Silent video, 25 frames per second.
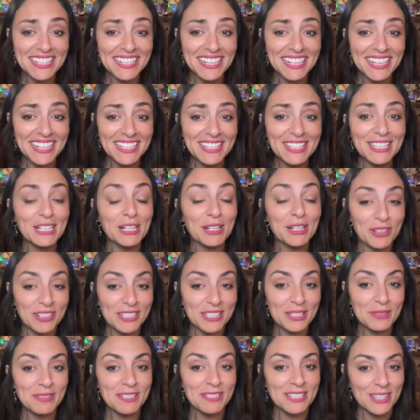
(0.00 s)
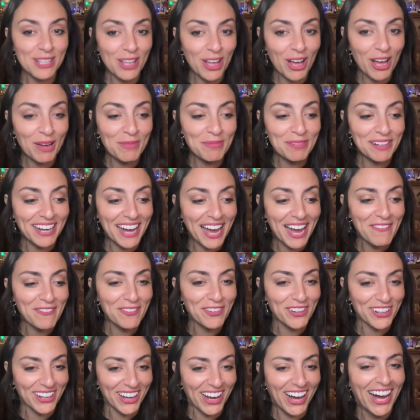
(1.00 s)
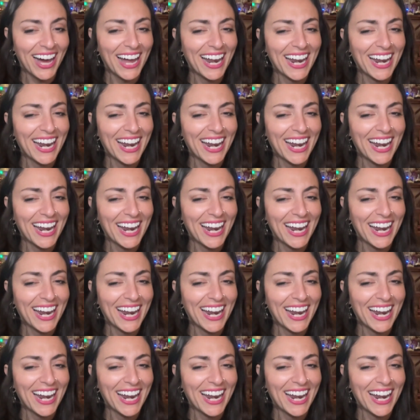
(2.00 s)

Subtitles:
It's a Christmas llama. I forgot.